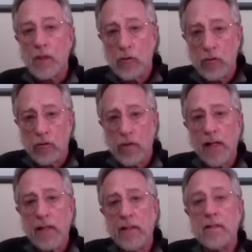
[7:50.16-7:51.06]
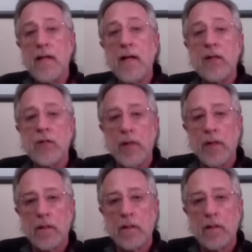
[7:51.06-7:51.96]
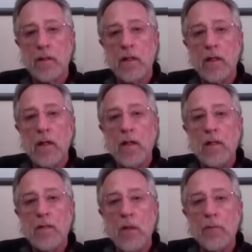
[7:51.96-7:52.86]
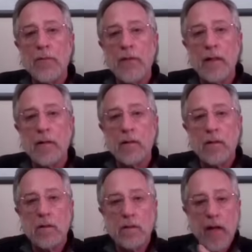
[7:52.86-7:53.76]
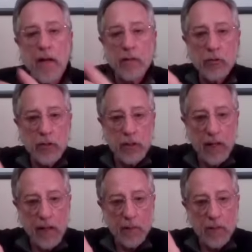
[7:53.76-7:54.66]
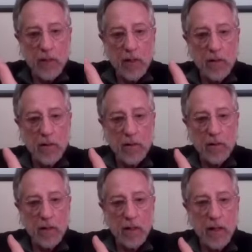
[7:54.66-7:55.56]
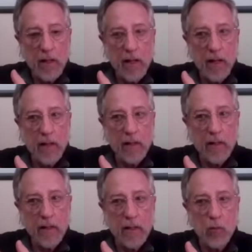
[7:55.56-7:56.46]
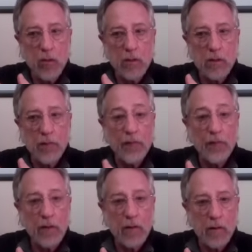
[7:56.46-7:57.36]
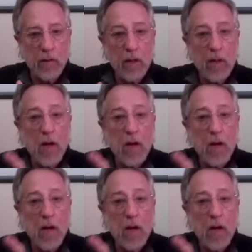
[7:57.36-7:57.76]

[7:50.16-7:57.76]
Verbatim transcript: During that detachment, something, this energy came to me, and it was fear.